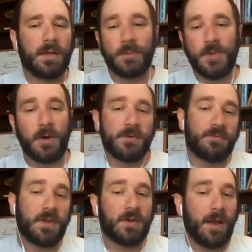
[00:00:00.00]
It was hard to
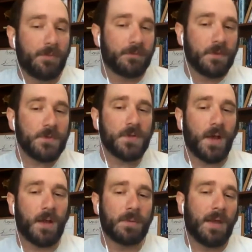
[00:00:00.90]
figure it out the first
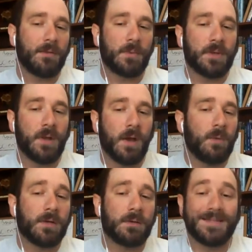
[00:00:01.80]
time, but now that we know
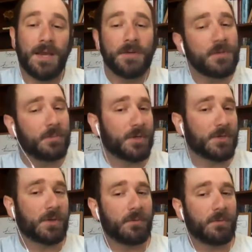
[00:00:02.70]
it, it's actually pretty
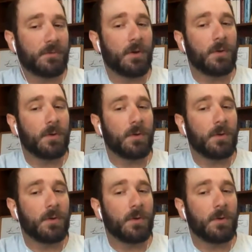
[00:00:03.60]
straightforward.